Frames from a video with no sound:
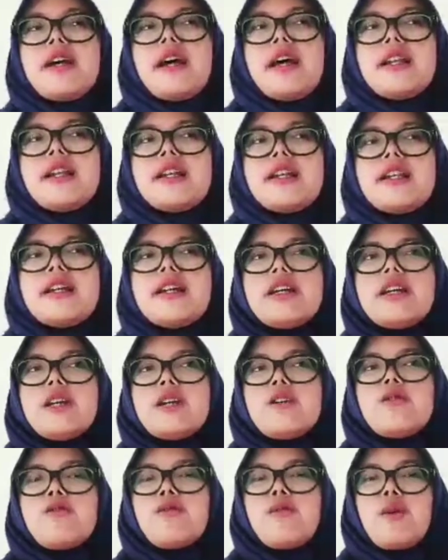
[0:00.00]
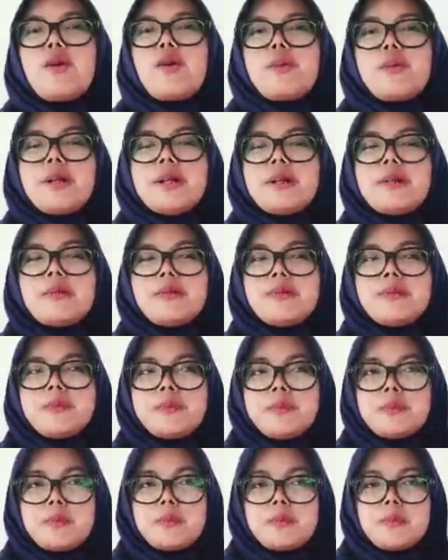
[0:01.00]
and the informant
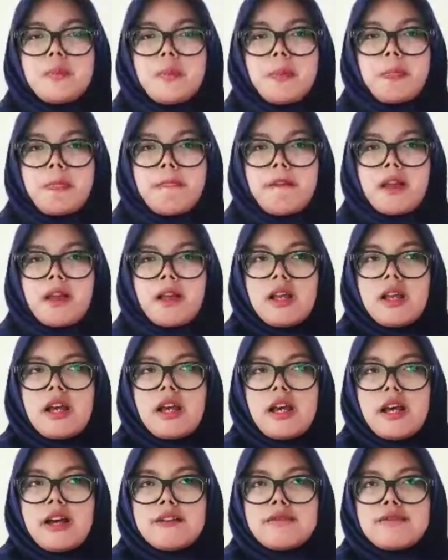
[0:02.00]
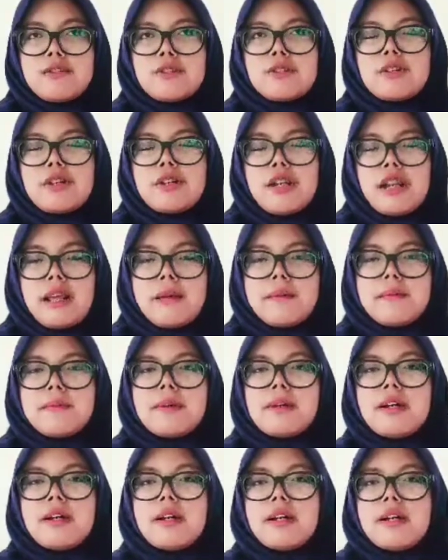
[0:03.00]
have to name
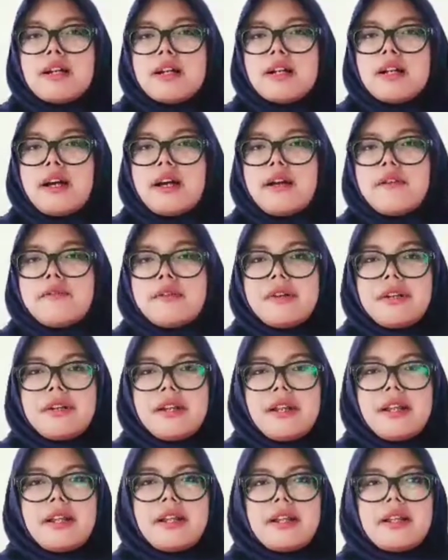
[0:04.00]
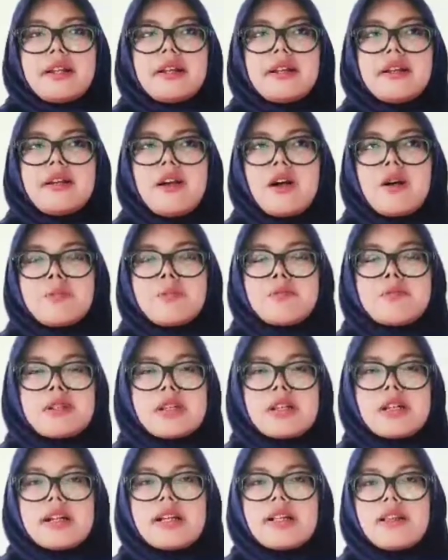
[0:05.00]
an everyday
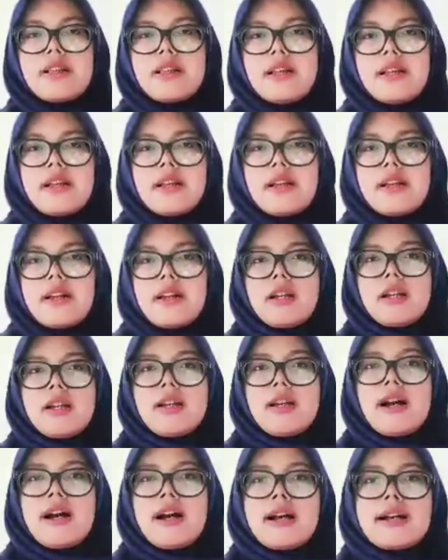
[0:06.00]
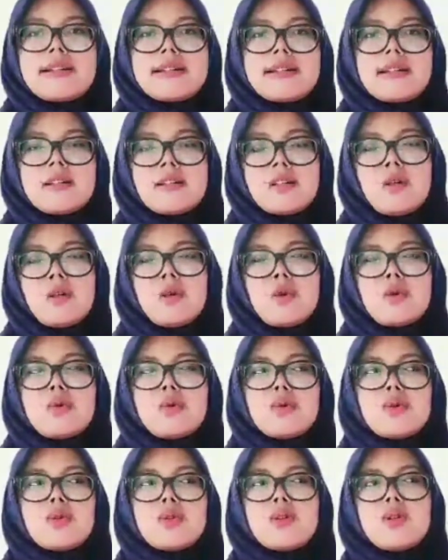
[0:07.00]
object like eyes,
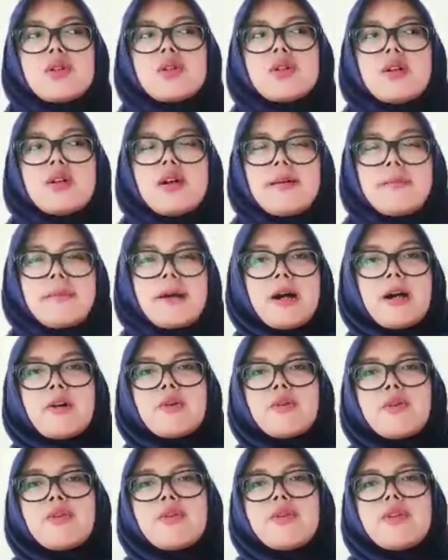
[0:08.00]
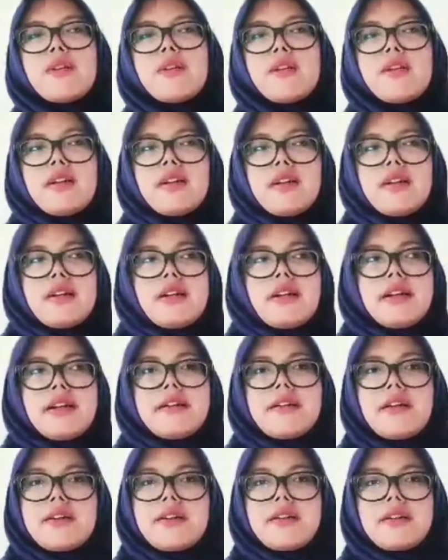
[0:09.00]
nose, mouth, and
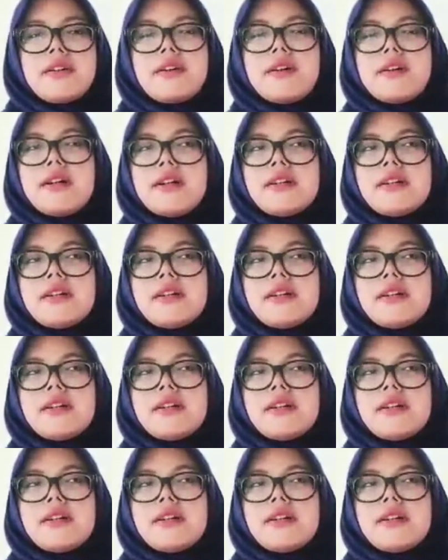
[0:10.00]
other.